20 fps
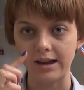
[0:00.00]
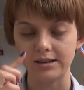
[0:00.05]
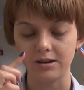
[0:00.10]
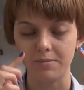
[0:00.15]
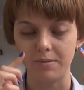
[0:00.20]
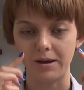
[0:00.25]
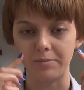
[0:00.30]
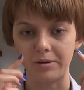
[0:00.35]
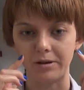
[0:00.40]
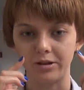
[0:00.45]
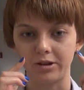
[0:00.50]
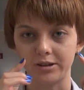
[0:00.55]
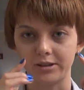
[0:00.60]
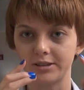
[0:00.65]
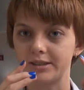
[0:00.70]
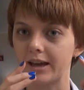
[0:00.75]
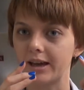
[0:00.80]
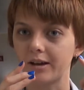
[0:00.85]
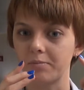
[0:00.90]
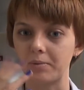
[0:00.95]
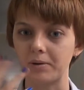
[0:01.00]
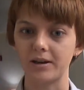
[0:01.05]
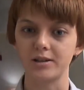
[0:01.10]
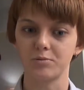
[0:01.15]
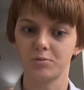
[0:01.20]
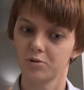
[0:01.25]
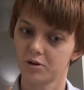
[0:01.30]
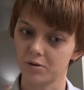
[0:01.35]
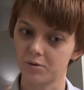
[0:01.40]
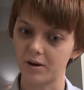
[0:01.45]
to make me look sick because
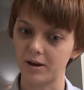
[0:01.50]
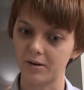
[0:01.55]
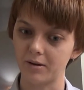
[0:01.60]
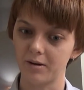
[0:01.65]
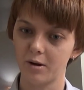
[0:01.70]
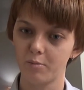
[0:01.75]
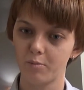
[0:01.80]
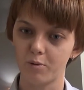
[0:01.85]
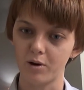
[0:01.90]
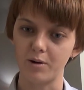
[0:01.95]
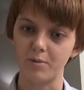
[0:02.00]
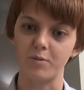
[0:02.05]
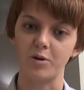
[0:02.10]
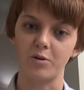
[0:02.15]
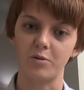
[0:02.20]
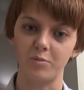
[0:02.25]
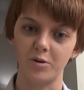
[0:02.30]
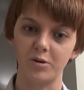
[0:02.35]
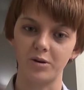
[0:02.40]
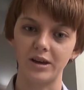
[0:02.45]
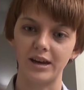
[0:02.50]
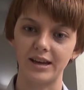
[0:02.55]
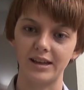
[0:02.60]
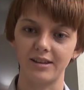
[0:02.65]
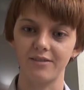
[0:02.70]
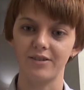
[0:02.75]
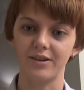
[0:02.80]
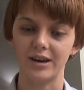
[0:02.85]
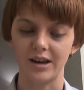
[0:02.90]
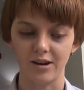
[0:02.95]
we're doing pre-moon moony in the
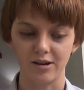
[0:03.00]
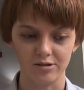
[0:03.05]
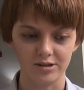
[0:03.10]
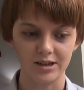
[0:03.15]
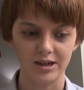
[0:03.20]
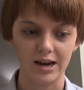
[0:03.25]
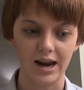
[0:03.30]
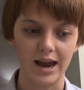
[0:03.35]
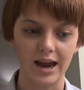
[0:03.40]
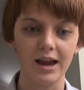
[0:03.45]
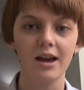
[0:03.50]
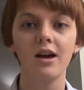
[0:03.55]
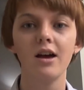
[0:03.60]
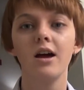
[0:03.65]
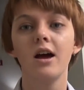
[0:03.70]
videos today.